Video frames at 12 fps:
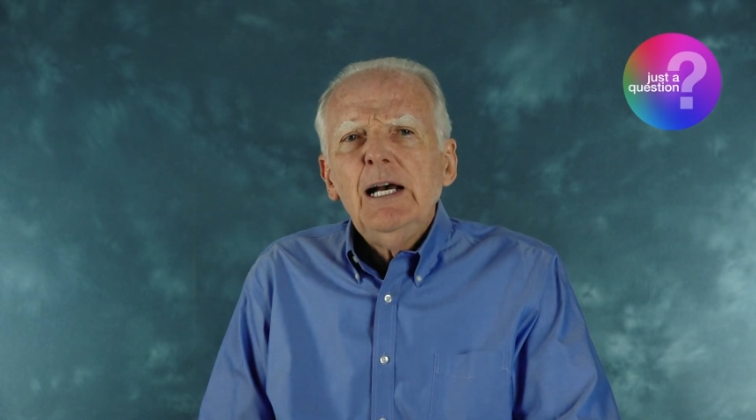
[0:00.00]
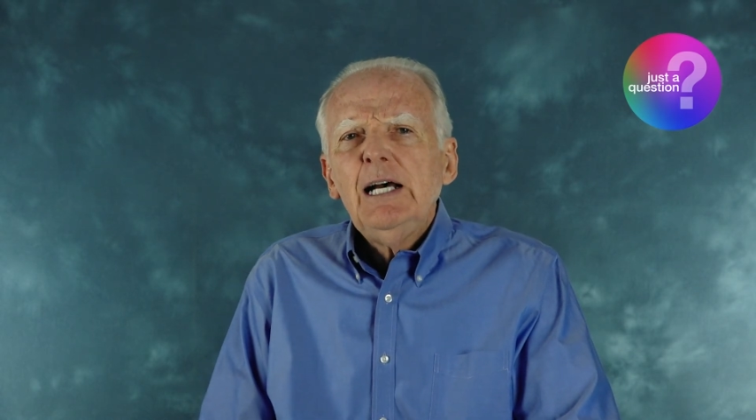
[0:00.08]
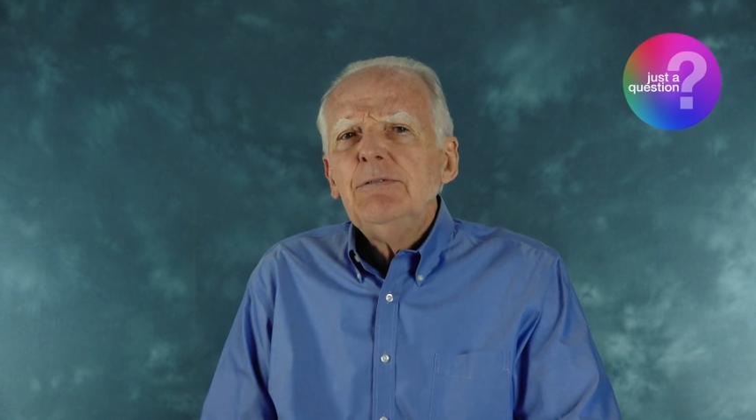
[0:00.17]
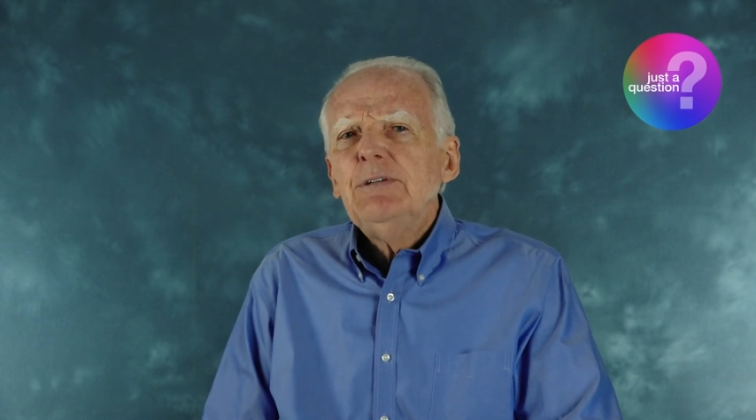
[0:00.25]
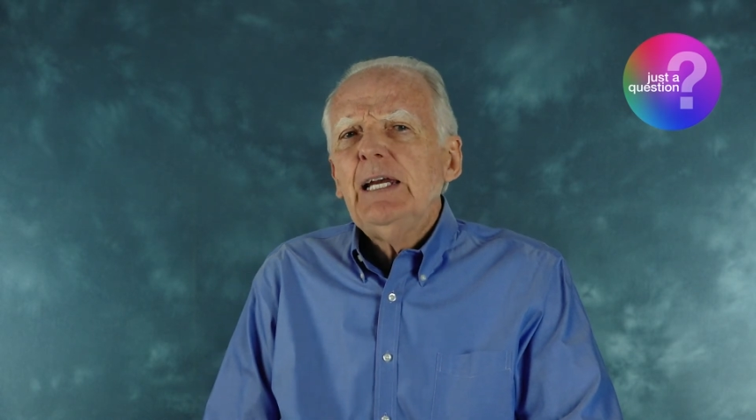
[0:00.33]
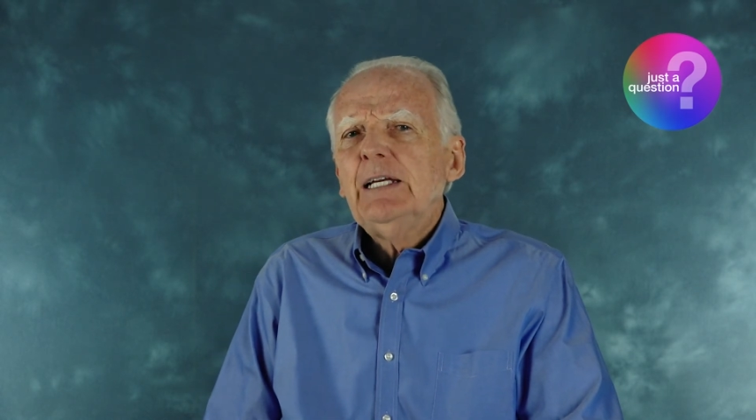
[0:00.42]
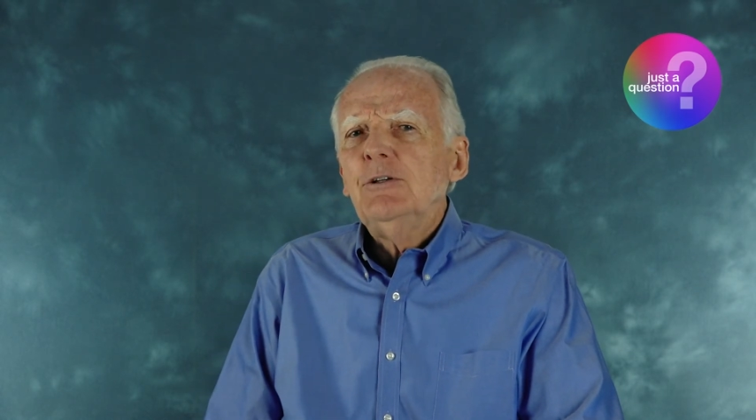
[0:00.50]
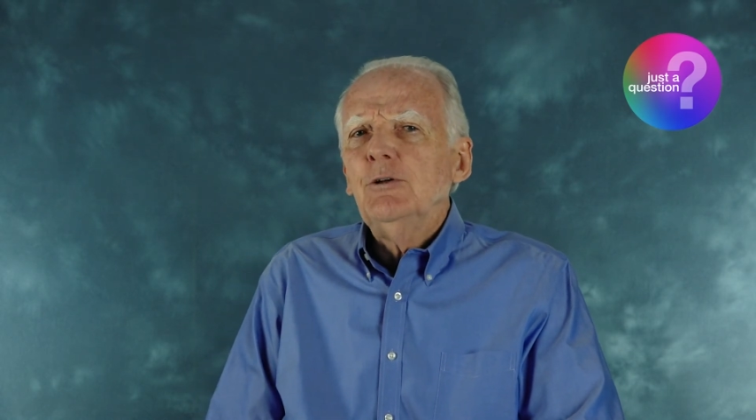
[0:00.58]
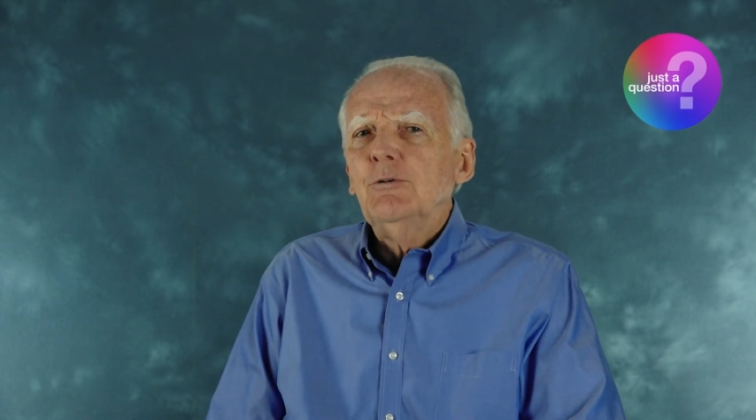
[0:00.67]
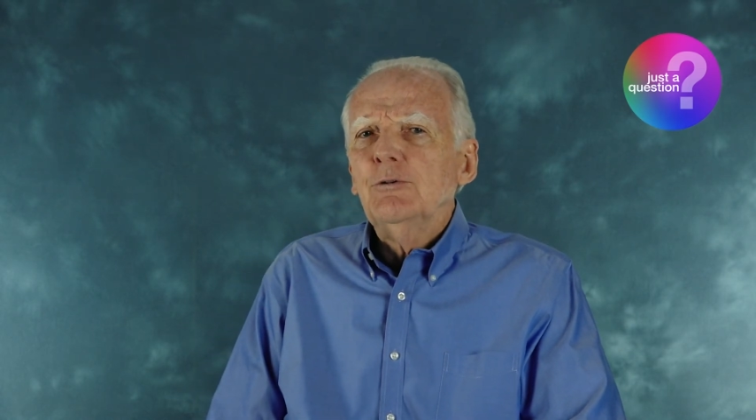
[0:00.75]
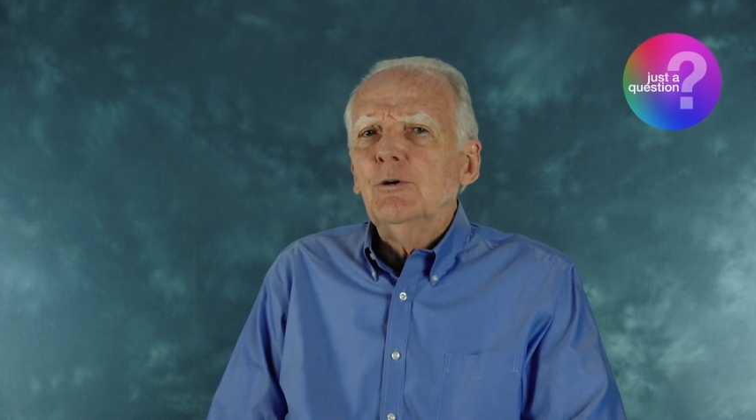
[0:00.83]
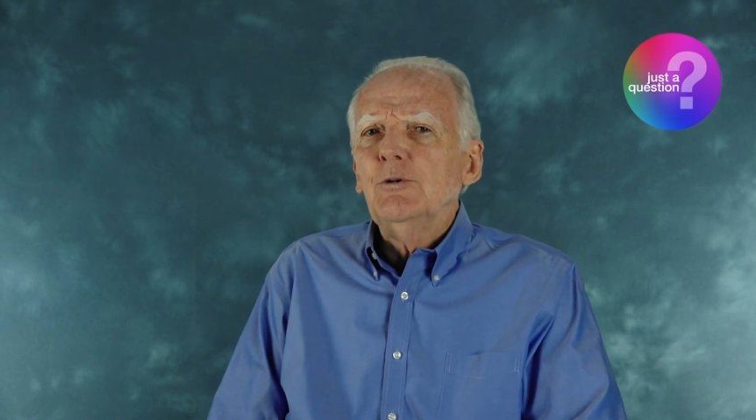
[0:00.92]
I've taken
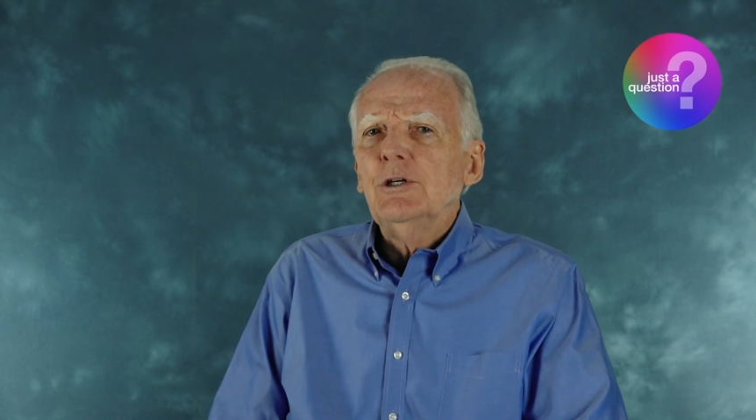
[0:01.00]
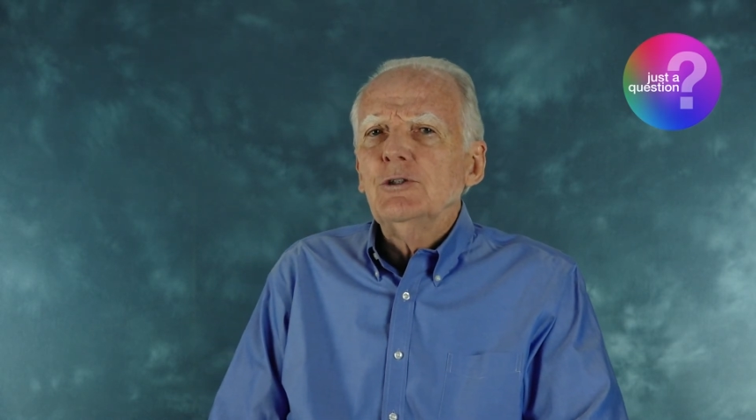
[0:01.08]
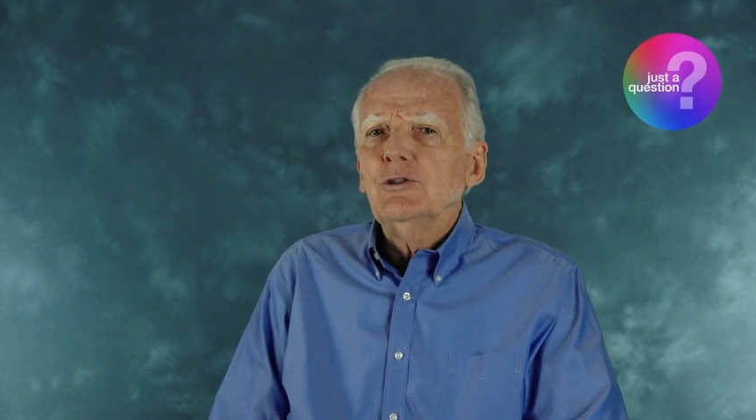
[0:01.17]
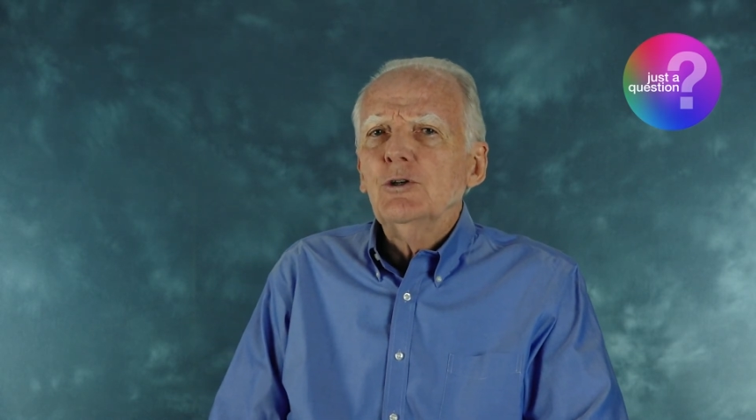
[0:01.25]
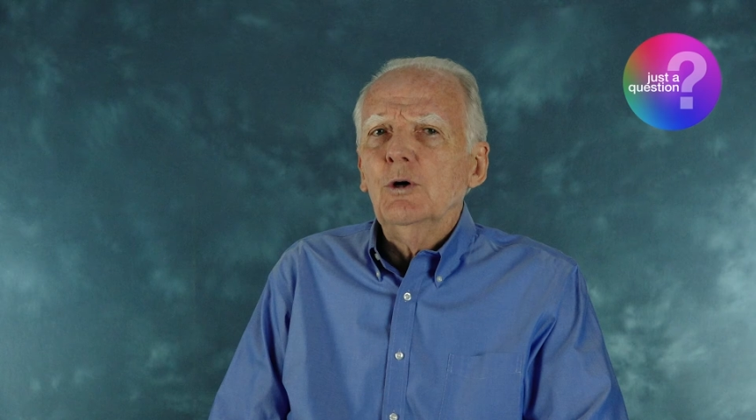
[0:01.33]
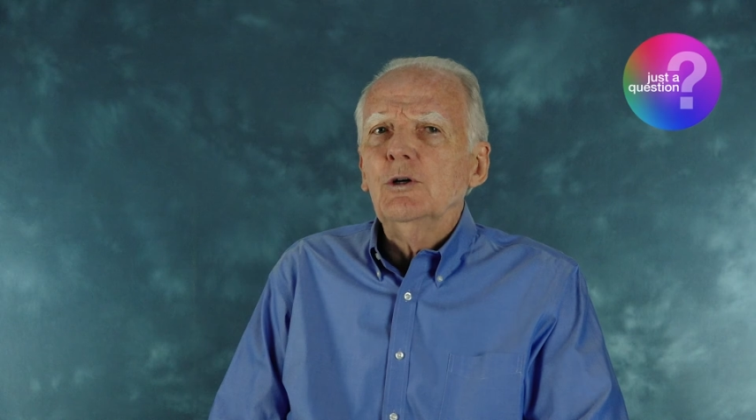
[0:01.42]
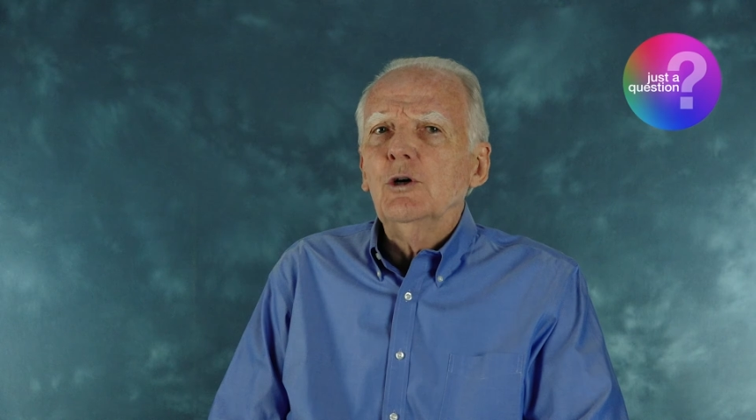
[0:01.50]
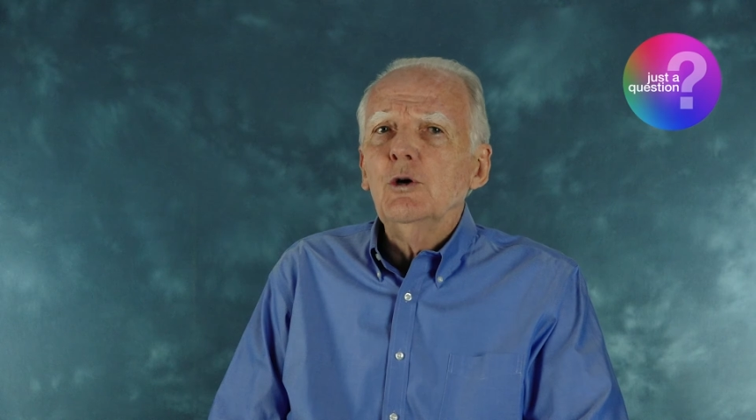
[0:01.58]
you through this short